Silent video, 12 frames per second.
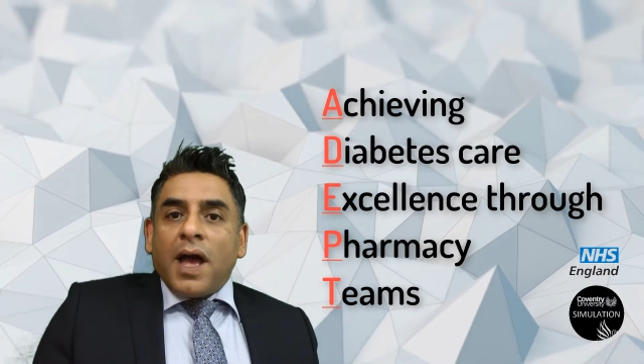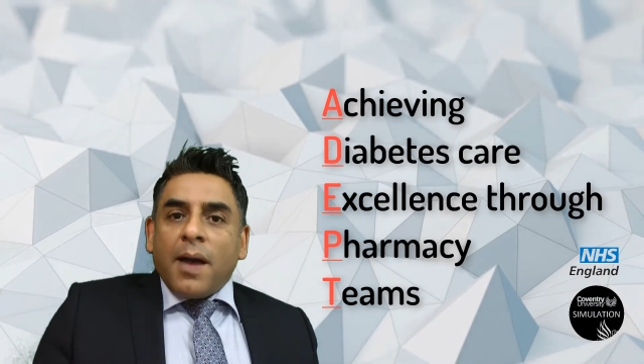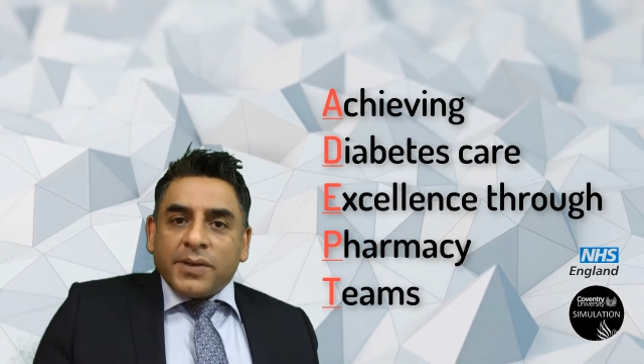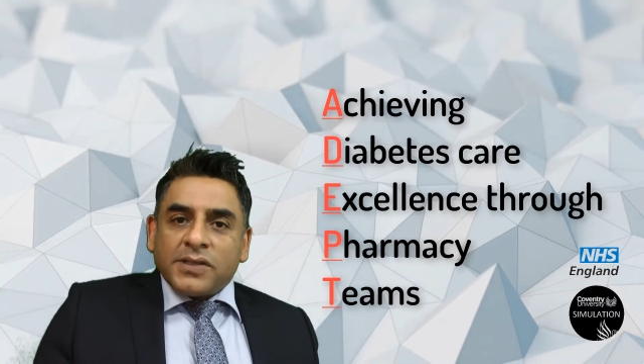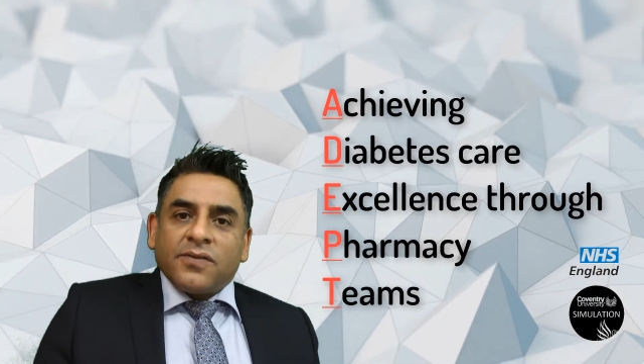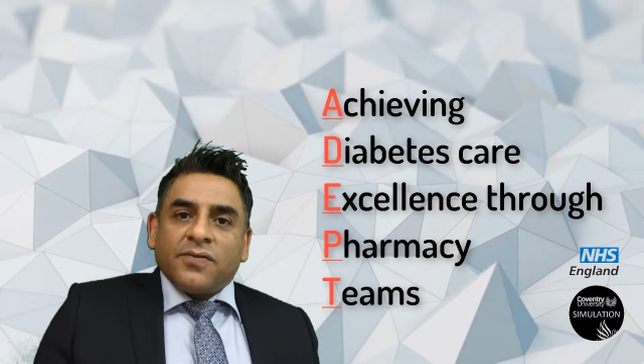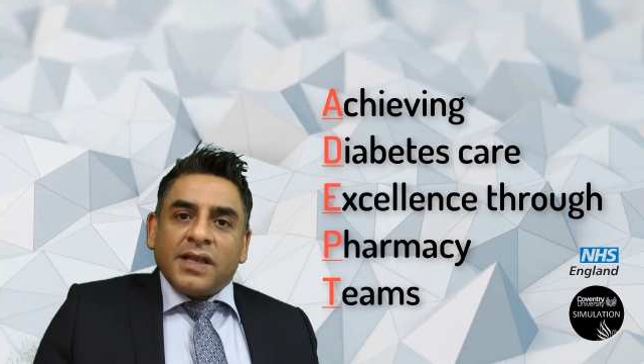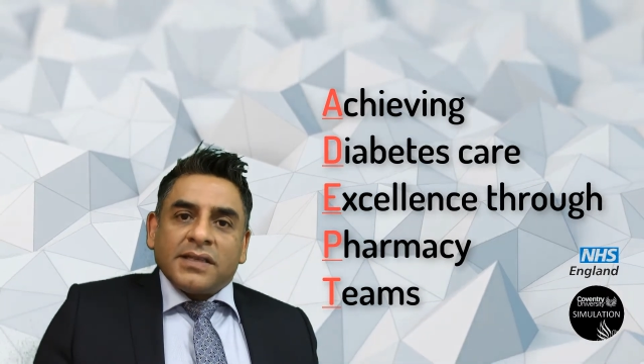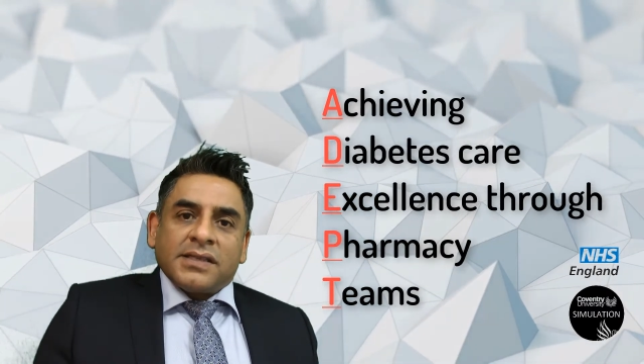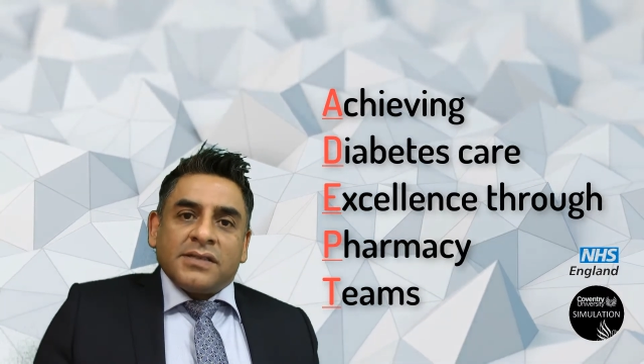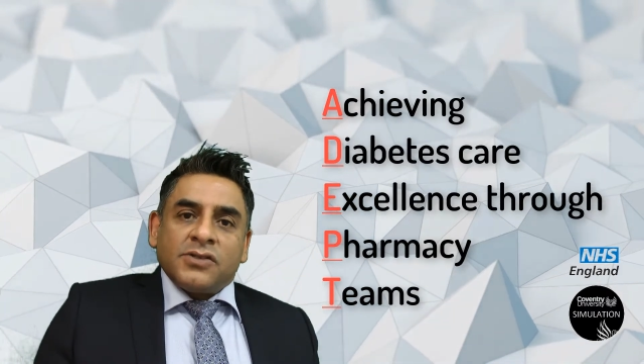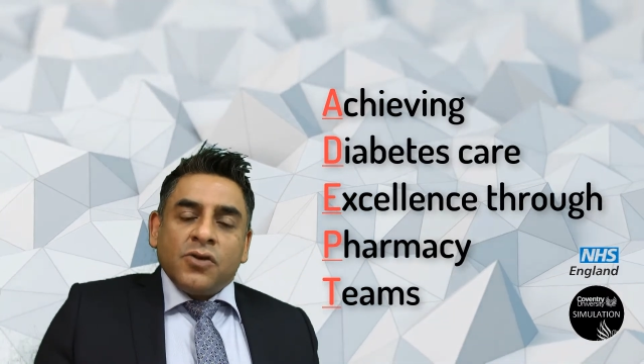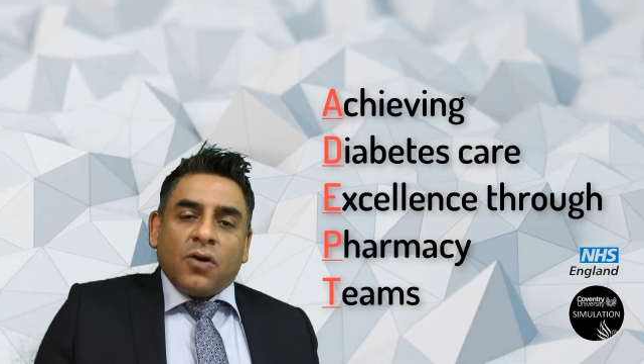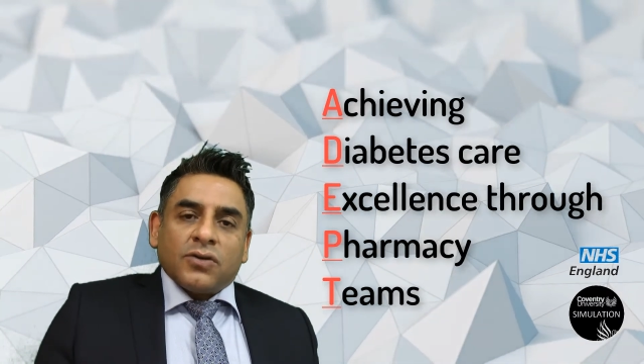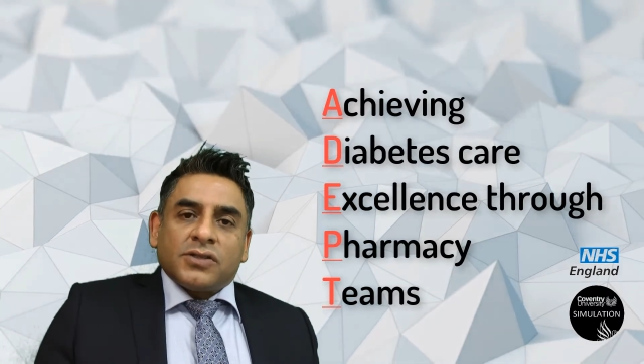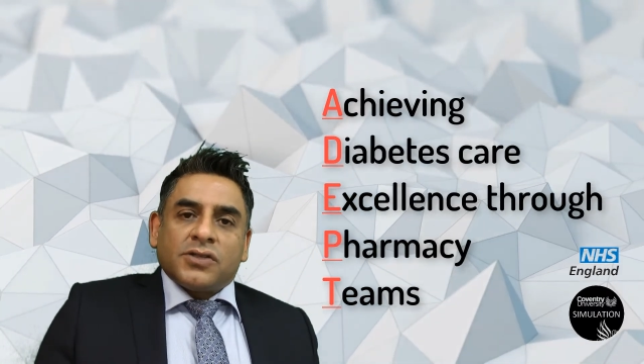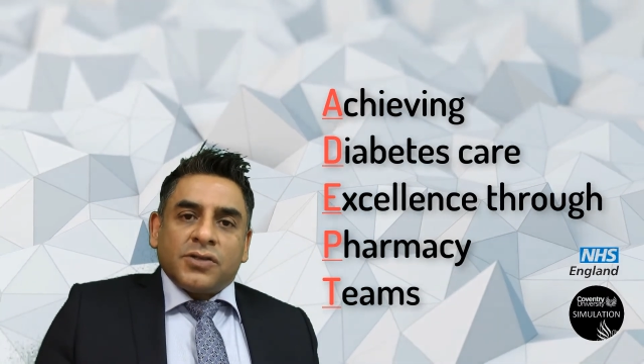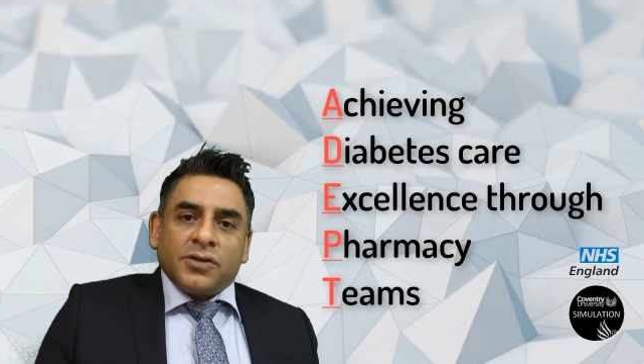putting it together.
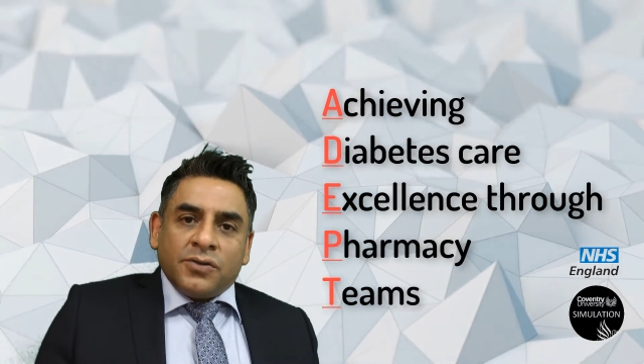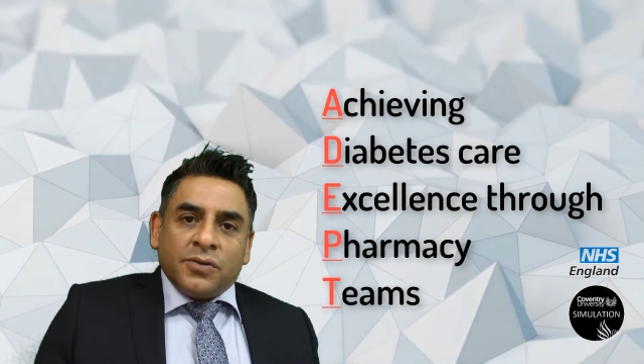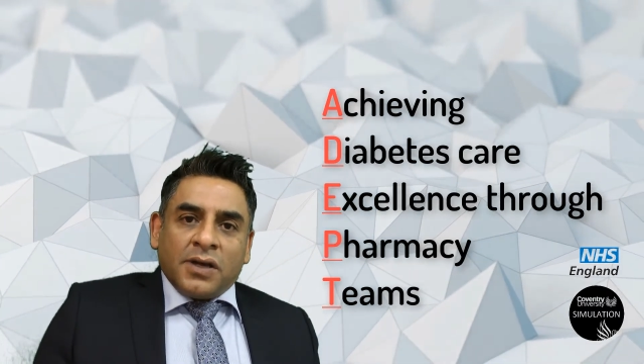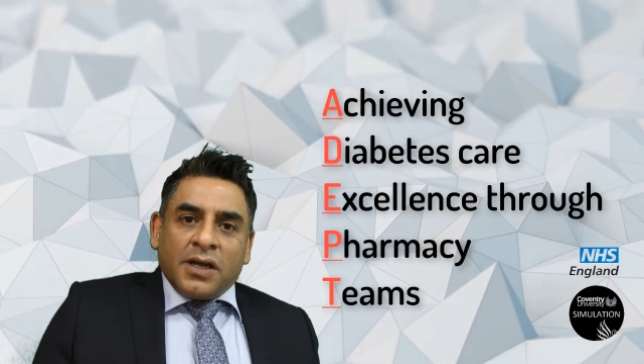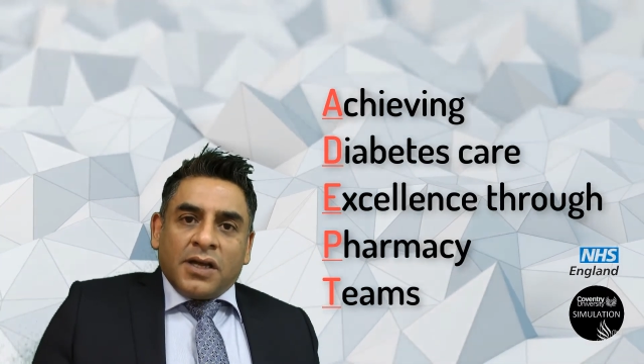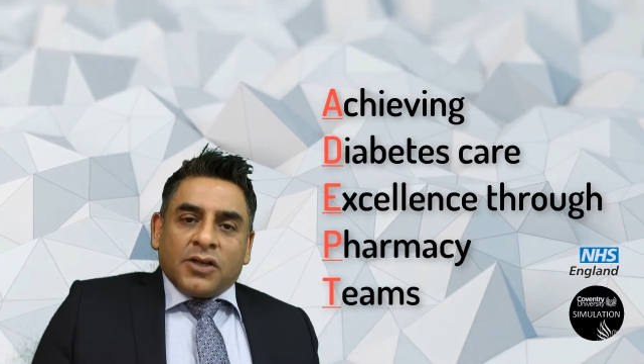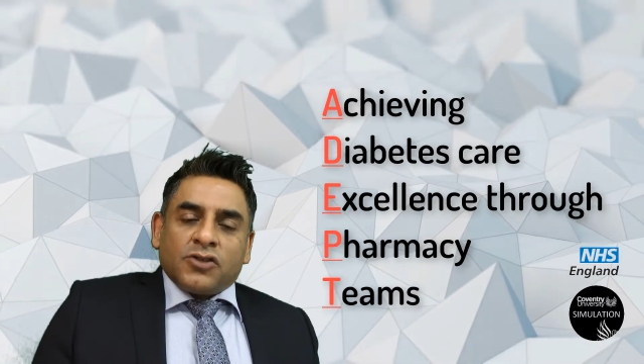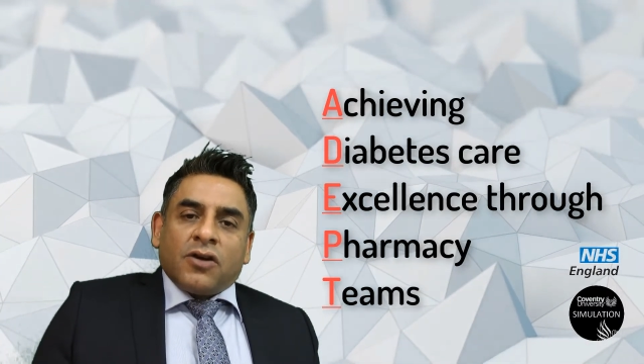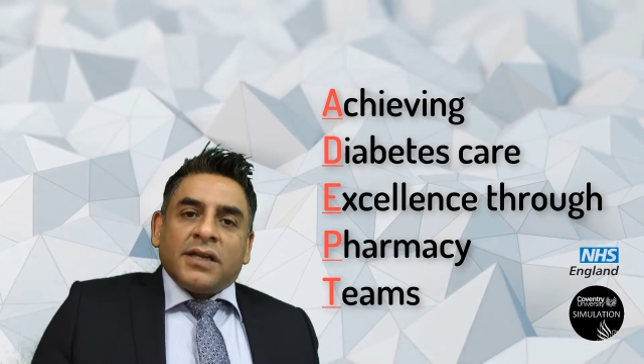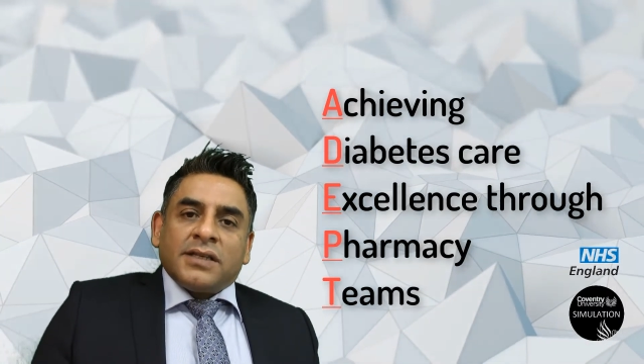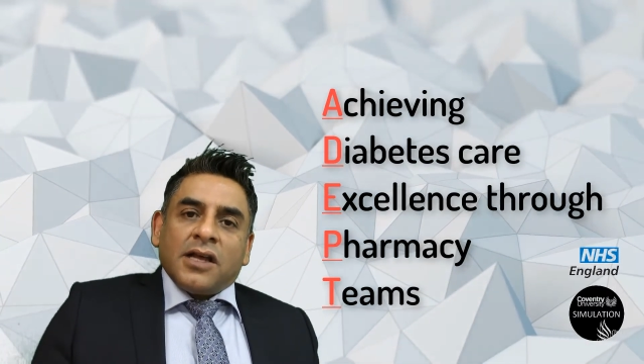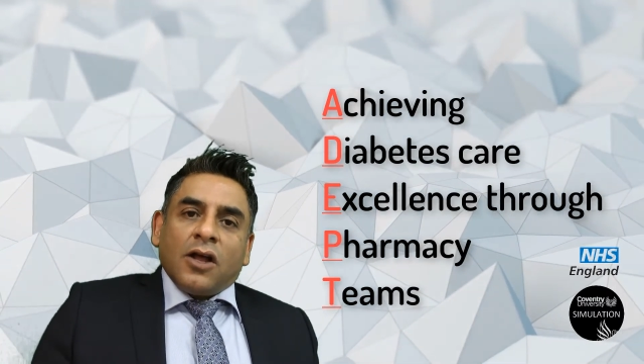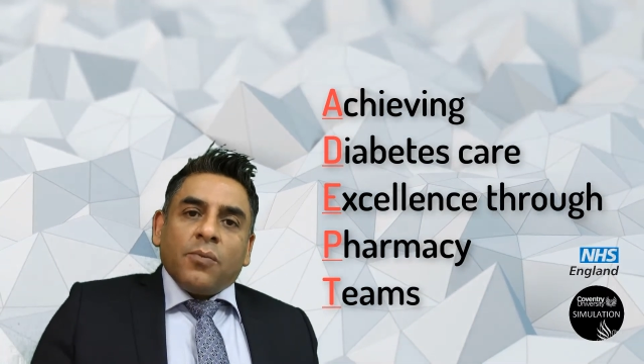Thank you very much for listening.